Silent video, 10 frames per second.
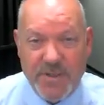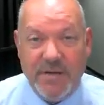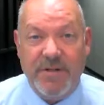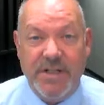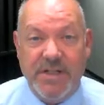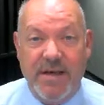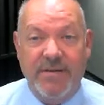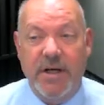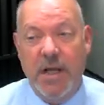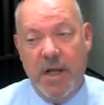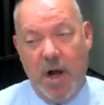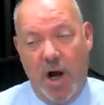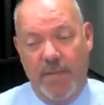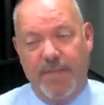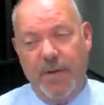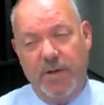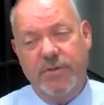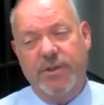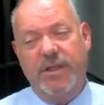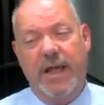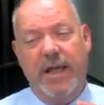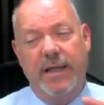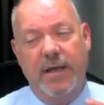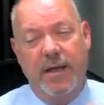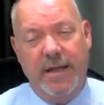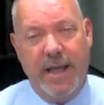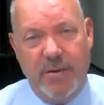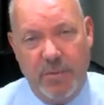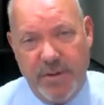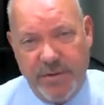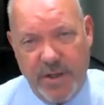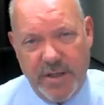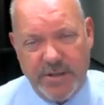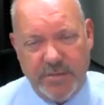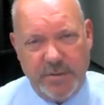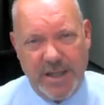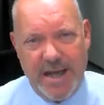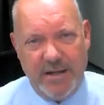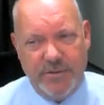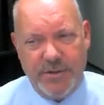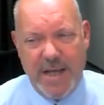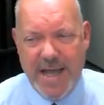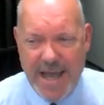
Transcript: 77 on Thursday, again with some clouds.